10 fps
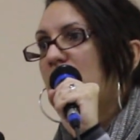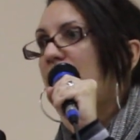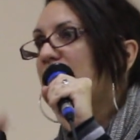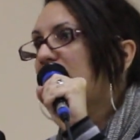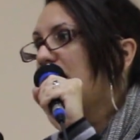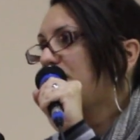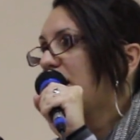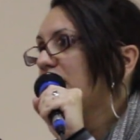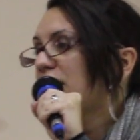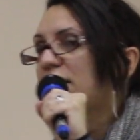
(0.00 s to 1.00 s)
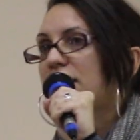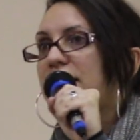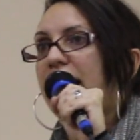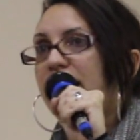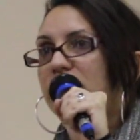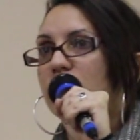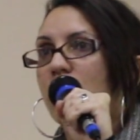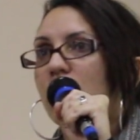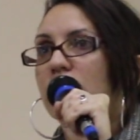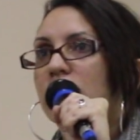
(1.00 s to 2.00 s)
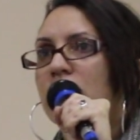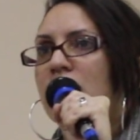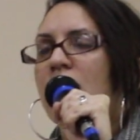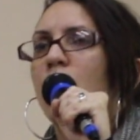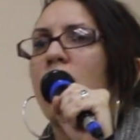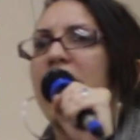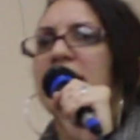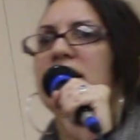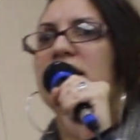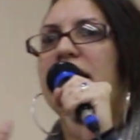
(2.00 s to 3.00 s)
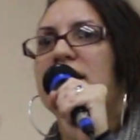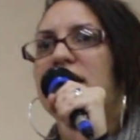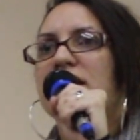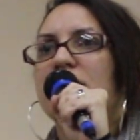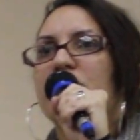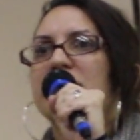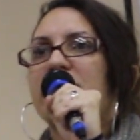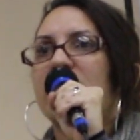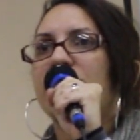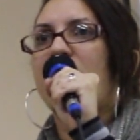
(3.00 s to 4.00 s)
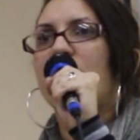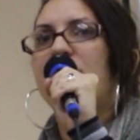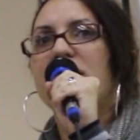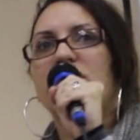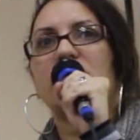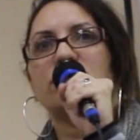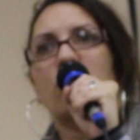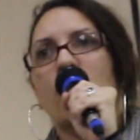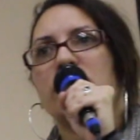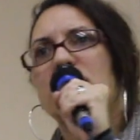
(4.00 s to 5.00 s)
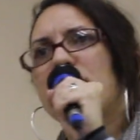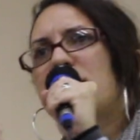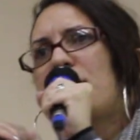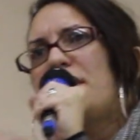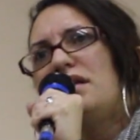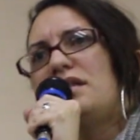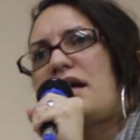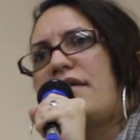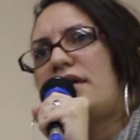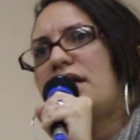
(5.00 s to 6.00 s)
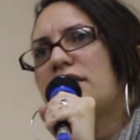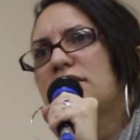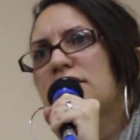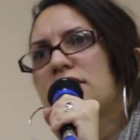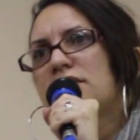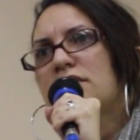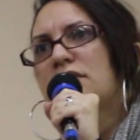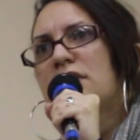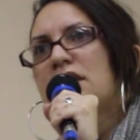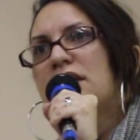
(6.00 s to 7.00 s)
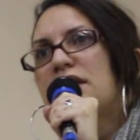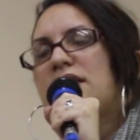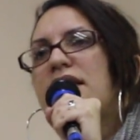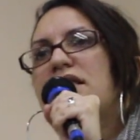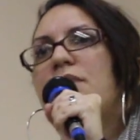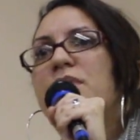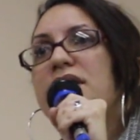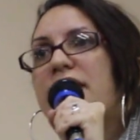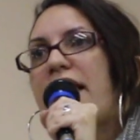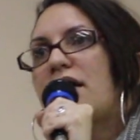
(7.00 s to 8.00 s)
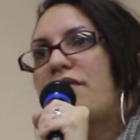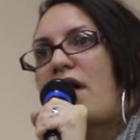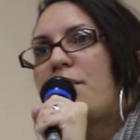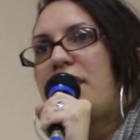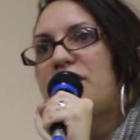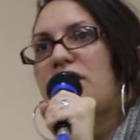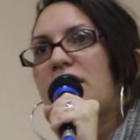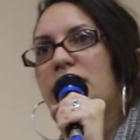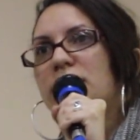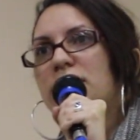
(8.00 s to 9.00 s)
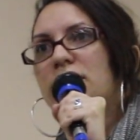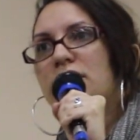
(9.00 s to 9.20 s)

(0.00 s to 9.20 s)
and keep things in the status quo. Why is it that 60% of our budget is going to the military? 60% of our budget.